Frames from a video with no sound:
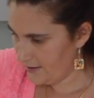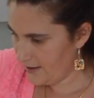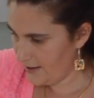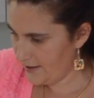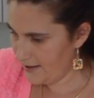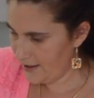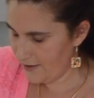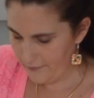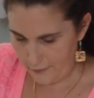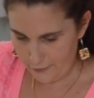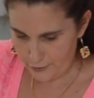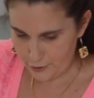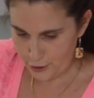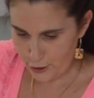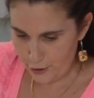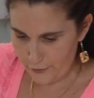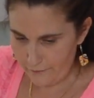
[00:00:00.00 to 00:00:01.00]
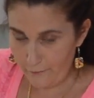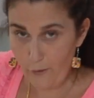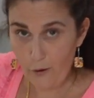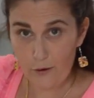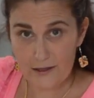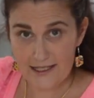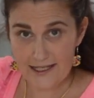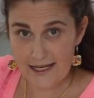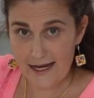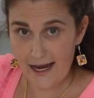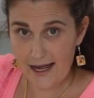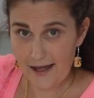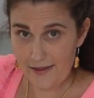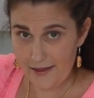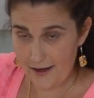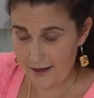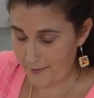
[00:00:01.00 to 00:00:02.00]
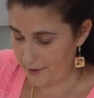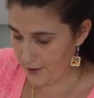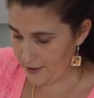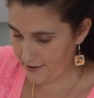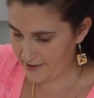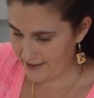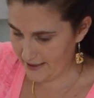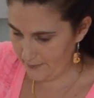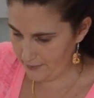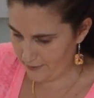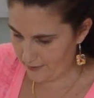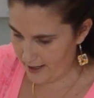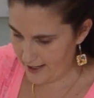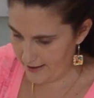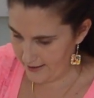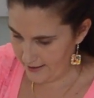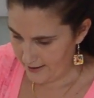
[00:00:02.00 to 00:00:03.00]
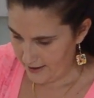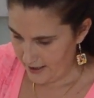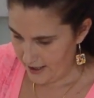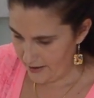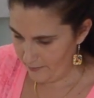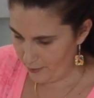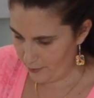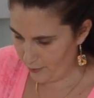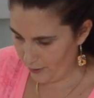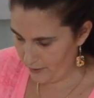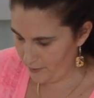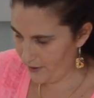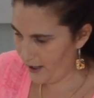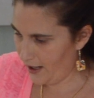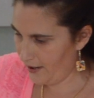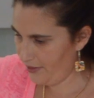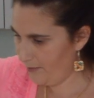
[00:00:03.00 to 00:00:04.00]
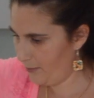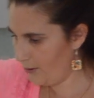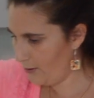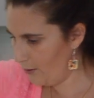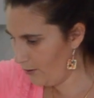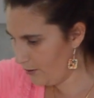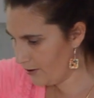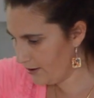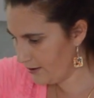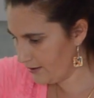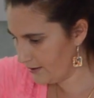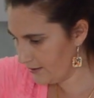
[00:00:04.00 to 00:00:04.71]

And then I've got 2 forks here. Then I'm going to separate and pull apart the pork.